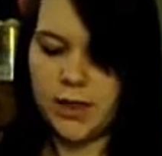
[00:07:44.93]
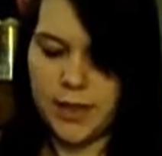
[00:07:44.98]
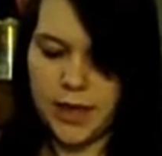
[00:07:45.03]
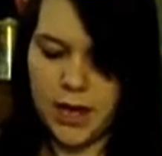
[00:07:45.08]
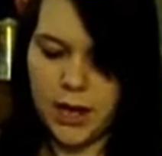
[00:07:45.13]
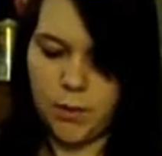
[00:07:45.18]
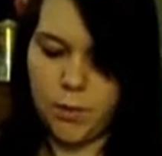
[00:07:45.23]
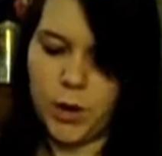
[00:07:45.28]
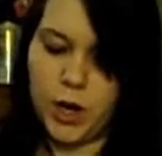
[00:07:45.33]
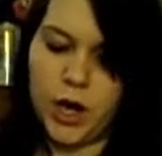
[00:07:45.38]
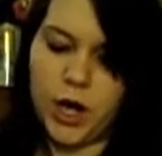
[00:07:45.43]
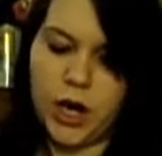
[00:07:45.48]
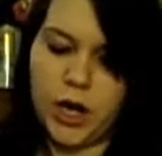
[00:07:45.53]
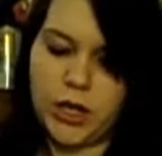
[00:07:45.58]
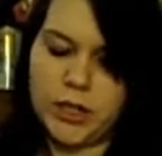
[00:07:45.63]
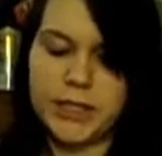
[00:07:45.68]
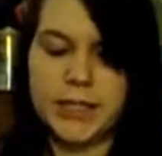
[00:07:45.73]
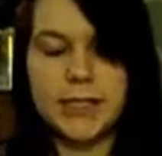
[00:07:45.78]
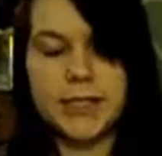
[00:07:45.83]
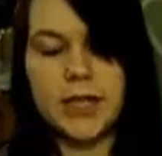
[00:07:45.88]
They
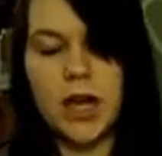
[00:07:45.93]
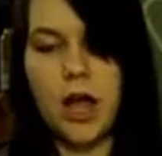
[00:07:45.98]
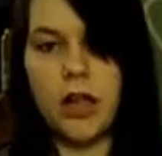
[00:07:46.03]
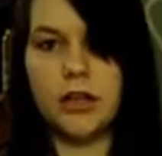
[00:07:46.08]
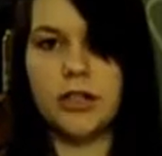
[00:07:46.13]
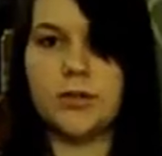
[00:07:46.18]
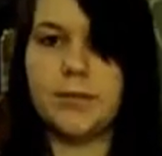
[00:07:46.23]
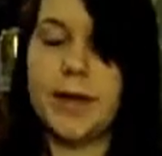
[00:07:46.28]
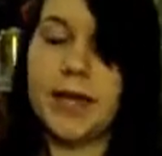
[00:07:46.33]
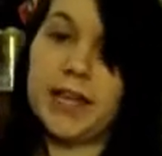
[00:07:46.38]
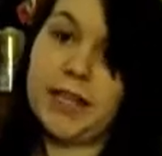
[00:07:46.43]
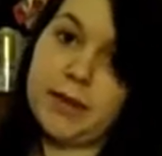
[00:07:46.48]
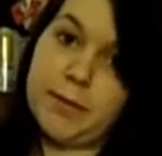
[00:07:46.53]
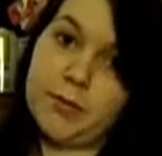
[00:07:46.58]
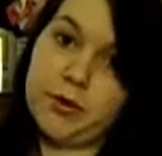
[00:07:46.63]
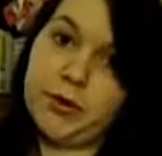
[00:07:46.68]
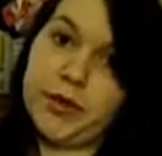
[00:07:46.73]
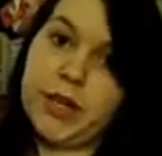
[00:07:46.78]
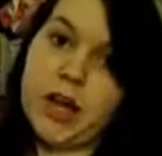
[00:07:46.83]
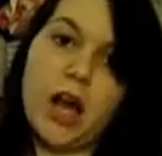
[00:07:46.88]
were $6, making
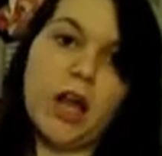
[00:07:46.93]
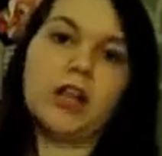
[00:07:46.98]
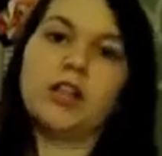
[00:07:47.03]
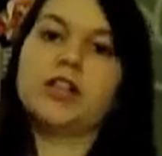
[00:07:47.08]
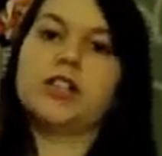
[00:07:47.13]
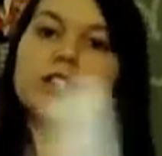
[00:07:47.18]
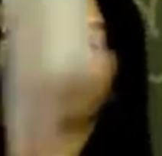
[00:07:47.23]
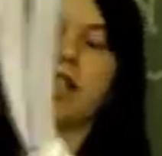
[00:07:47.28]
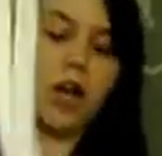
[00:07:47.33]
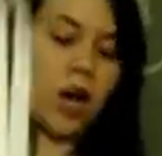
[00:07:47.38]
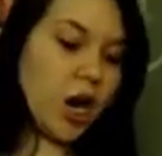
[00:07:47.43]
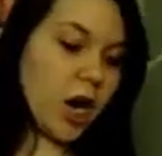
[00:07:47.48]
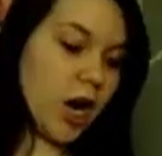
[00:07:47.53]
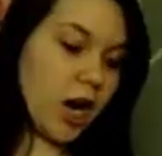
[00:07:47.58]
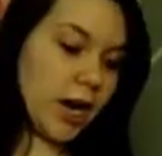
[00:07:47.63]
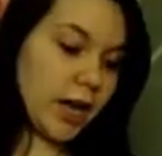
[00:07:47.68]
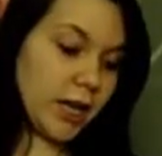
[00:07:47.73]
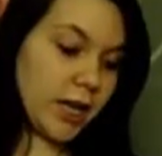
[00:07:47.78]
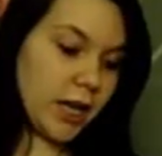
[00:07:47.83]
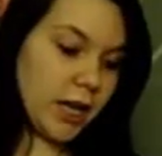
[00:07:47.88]
them $3
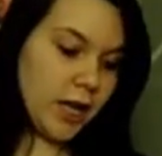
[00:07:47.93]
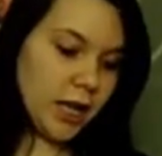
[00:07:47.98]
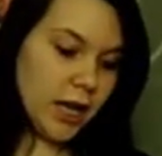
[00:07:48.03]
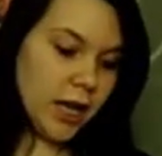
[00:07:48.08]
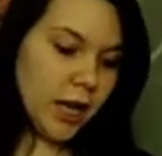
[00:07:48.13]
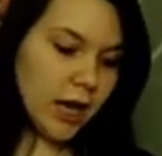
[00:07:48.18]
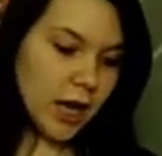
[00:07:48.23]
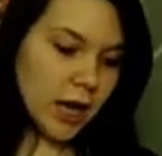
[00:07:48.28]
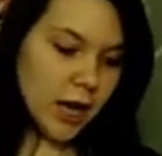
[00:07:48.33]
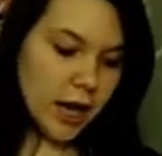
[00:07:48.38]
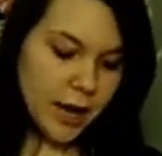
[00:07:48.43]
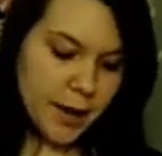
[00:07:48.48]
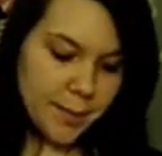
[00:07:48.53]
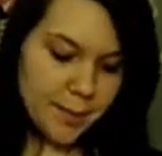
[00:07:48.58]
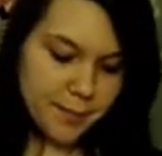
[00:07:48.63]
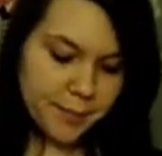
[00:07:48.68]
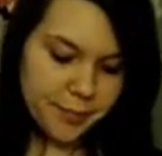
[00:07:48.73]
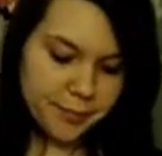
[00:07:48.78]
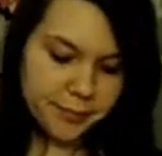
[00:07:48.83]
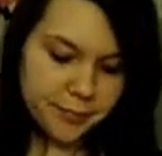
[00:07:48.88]
on um,